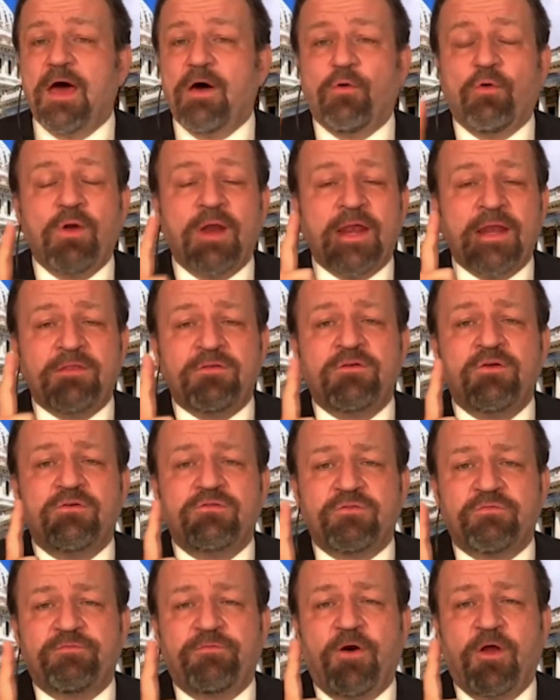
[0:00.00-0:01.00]
All I need to know
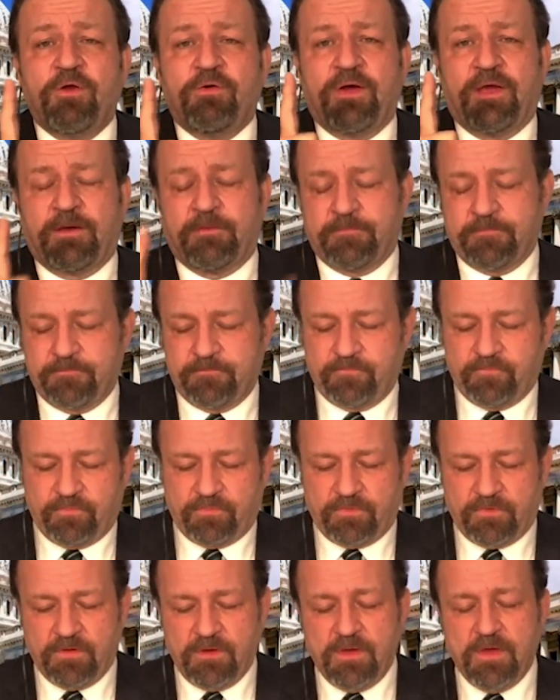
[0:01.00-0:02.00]
is the following
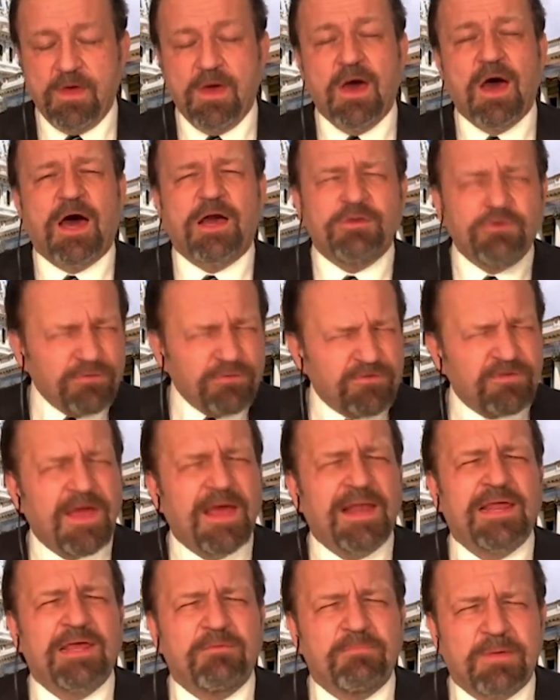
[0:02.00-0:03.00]
are you
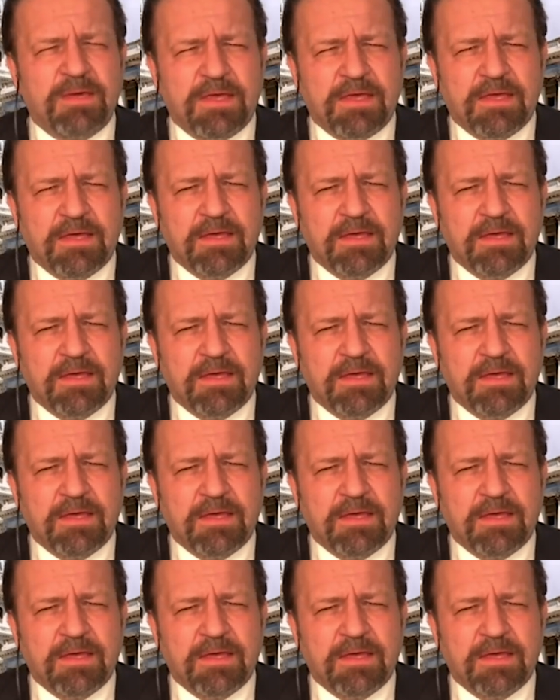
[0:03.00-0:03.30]
telling me,